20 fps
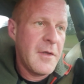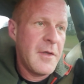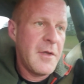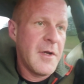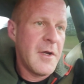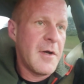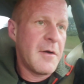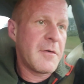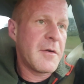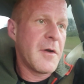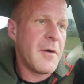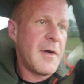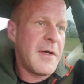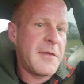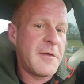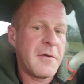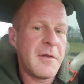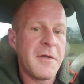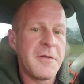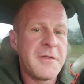you know, go
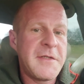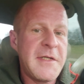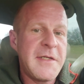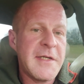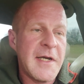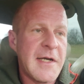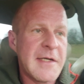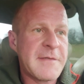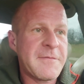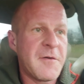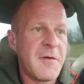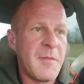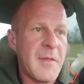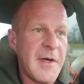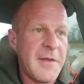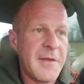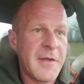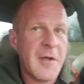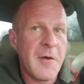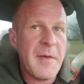on their little detox for a
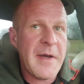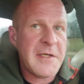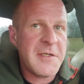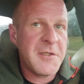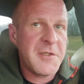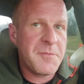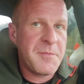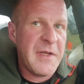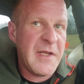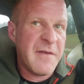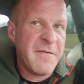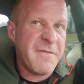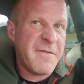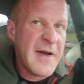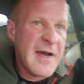month and go back to just being a